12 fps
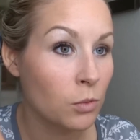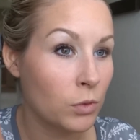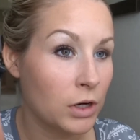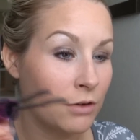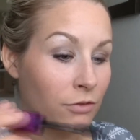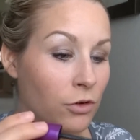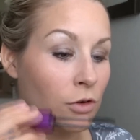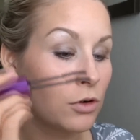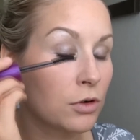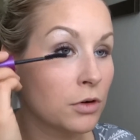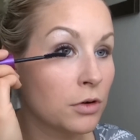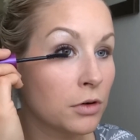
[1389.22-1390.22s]

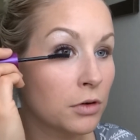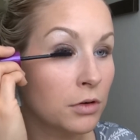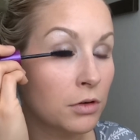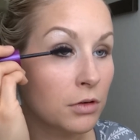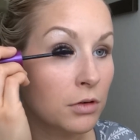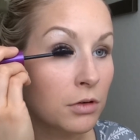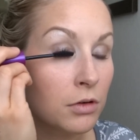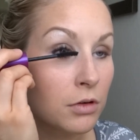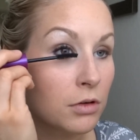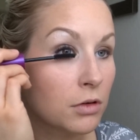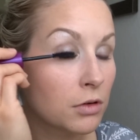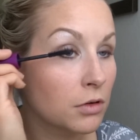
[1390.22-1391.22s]
Whenever
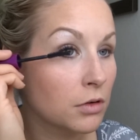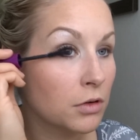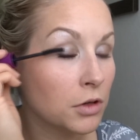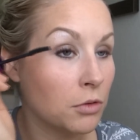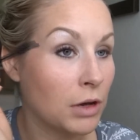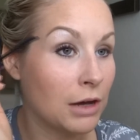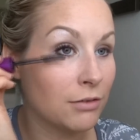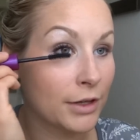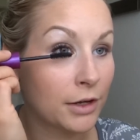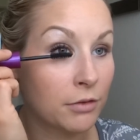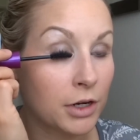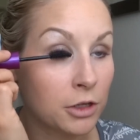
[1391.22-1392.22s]
you have
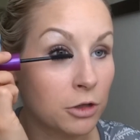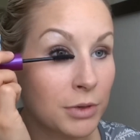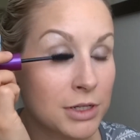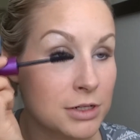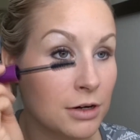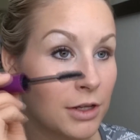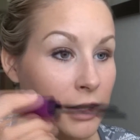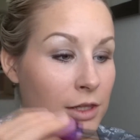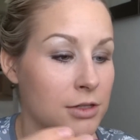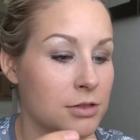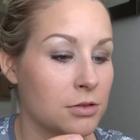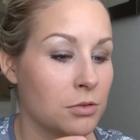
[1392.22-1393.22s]
like a regular mascara like
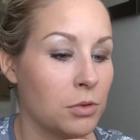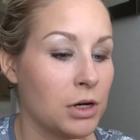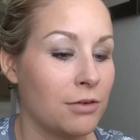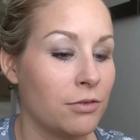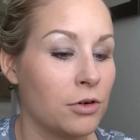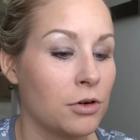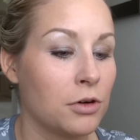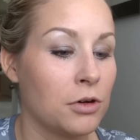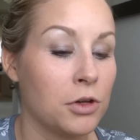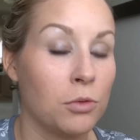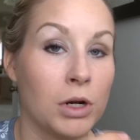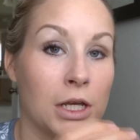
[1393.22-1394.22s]
this, whenever
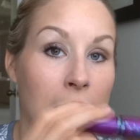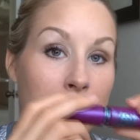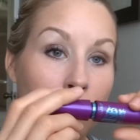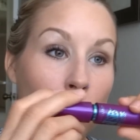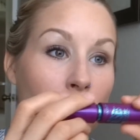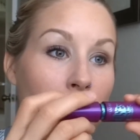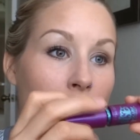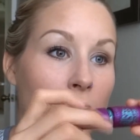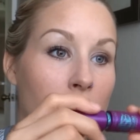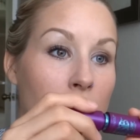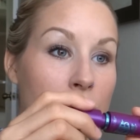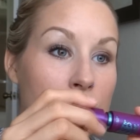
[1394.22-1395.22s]
you want to get more,
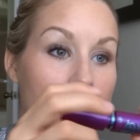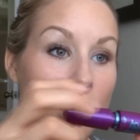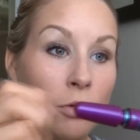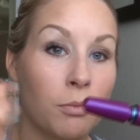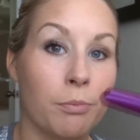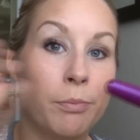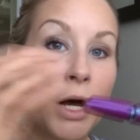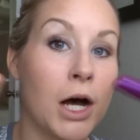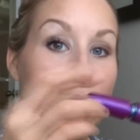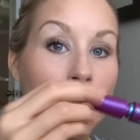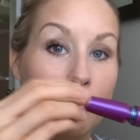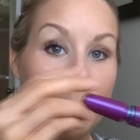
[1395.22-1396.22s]
don't
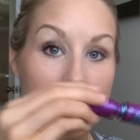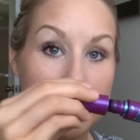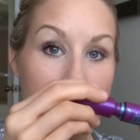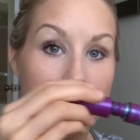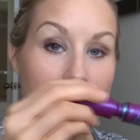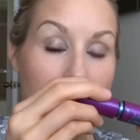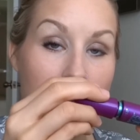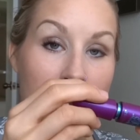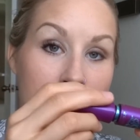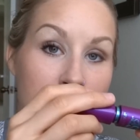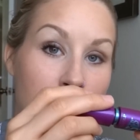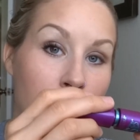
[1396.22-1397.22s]
pump it. That
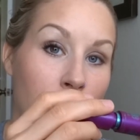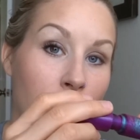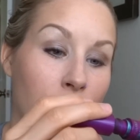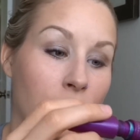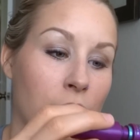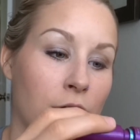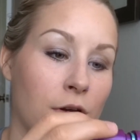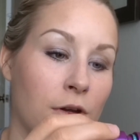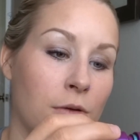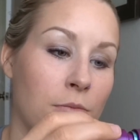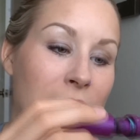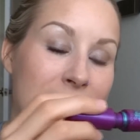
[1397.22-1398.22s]
makes it
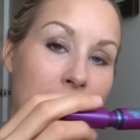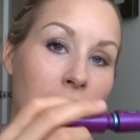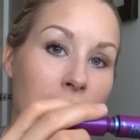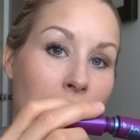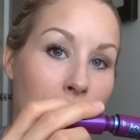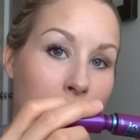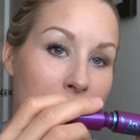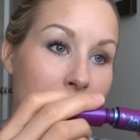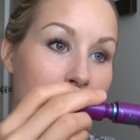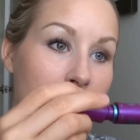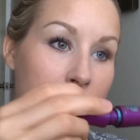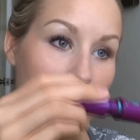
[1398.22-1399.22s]
clumpy.
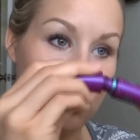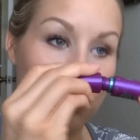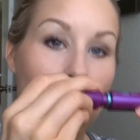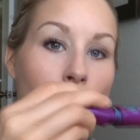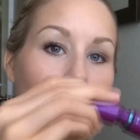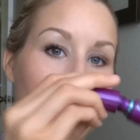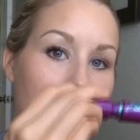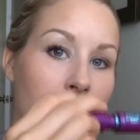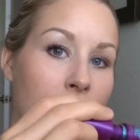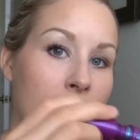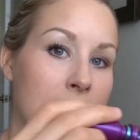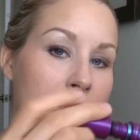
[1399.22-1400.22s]
So you roll it
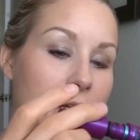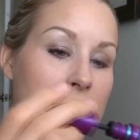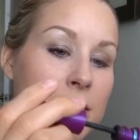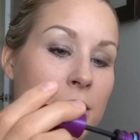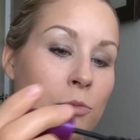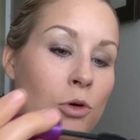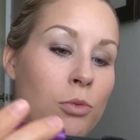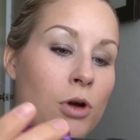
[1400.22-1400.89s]
on the inside to get more